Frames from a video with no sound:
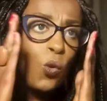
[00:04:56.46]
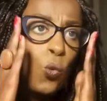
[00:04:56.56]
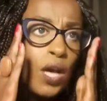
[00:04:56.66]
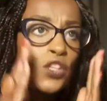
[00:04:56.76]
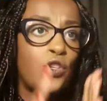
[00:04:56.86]

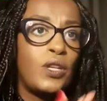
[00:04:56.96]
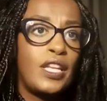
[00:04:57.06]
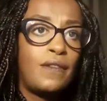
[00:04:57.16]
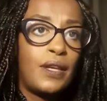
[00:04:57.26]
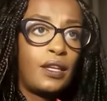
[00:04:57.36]
whilst you're
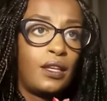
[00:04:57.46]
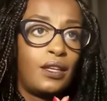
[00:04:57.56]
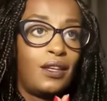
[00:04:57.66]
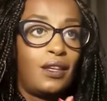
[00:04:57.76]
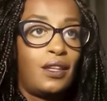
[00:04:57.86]
leaving
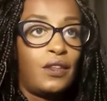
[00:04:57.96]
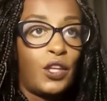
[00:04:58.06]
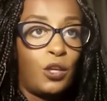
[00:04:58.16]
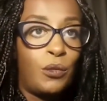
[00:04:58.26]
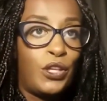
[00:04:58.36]
the
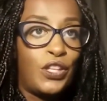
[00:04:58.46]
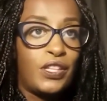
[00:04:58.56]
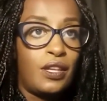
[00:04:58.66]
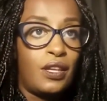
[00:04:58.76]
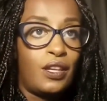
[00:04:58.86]

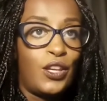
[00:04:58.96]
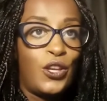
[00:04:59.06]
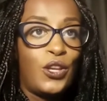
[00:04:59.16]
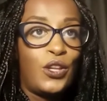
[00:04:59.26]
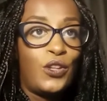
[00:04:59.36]
community
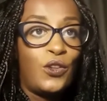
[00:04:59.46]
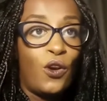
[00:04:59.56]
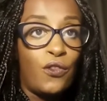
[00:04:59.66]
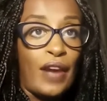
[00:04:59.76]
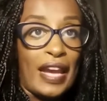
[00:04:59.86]

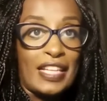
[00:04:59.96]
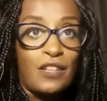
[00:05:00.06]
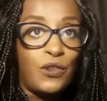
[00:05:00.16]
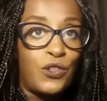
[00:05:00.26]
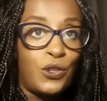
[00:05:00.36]
of
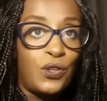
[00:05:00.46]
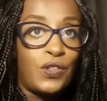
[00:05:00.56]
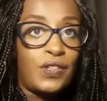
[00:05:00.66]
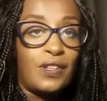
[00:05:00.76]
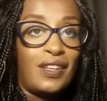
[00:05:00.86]
active
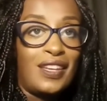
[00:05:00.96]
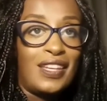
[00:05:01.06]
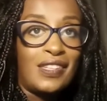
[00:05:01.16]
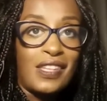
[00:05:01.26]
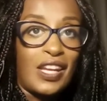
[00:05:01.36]
students
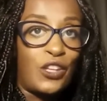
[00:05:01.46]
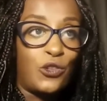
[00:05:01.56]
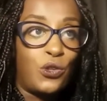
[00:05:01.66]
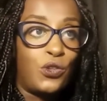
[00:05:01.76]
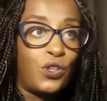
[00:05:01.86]
in St.
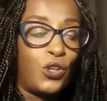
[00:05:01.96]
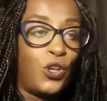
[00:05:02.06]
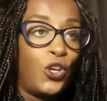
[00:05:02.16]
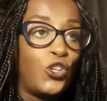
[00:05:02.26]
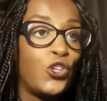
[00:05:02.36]
Andrews,
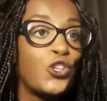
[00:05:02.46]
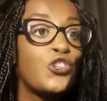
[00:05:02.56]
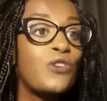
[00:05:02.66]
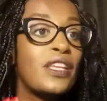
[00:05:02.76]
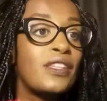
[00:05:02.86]
you're
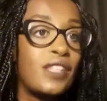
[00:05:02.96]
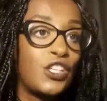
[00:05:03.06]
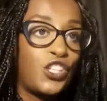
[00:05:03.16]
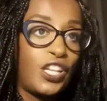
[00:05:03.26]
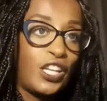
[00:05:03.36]

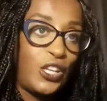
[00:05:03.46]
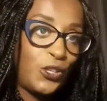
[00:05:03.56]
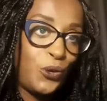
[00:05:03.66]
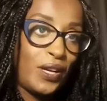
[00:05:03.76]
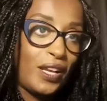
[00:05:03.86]
transitioning into